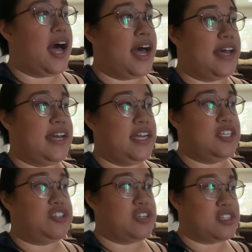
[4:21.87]
I
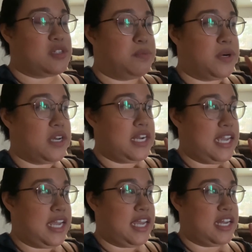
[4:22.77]
just put
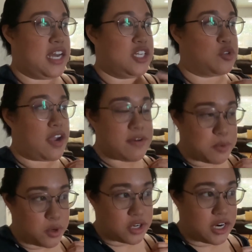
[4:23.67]
in a drive up
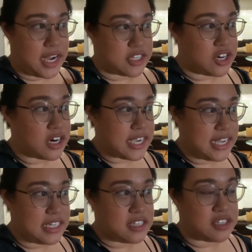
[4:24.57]
order at
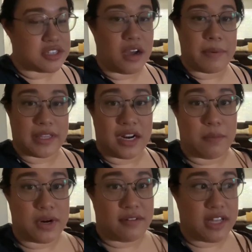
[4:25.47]
Target. So I'll pick that up
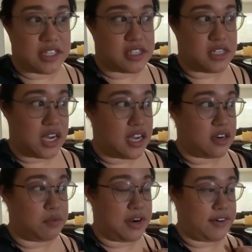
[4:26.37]
whenever that's
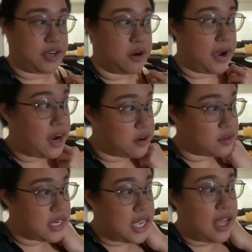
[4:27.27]
done, whenever I go
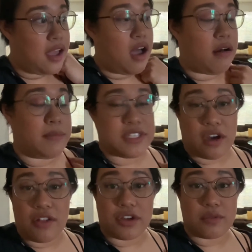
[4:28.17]
out. I'm about to
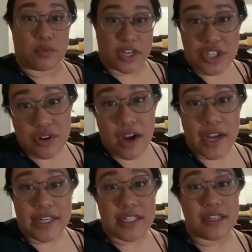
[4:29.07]
call the
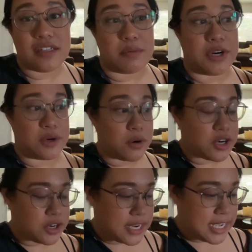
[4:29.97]
restaurant to put an
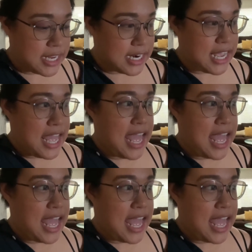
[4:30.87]
order in.